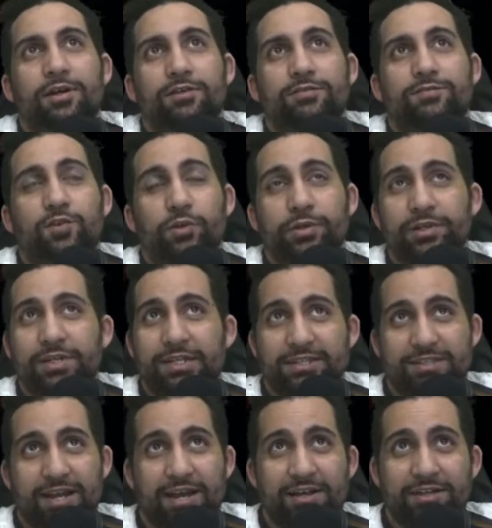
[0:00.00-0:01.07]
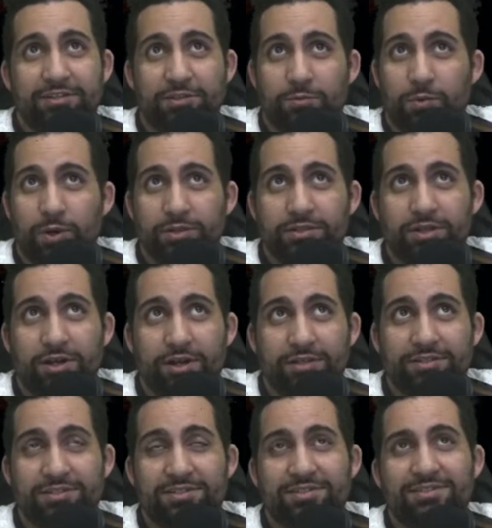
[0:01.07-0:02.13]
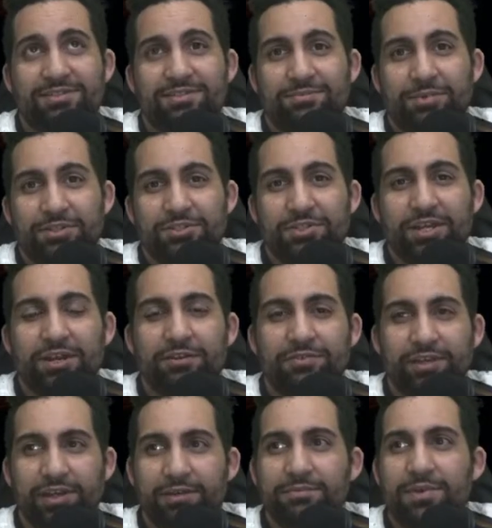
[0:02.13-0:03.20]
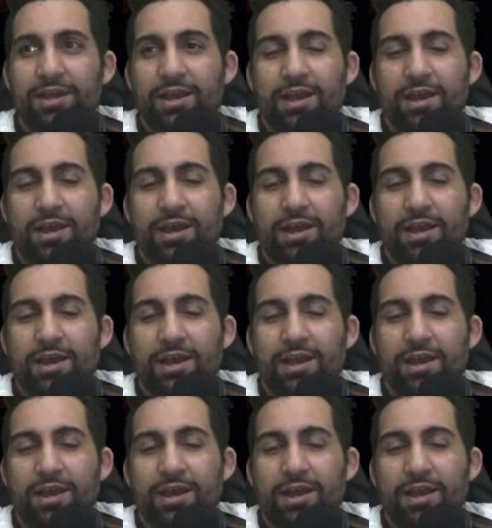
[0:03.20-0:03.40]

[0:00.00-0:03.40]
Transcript: Furin Kazan is a 1-cost once you get off him.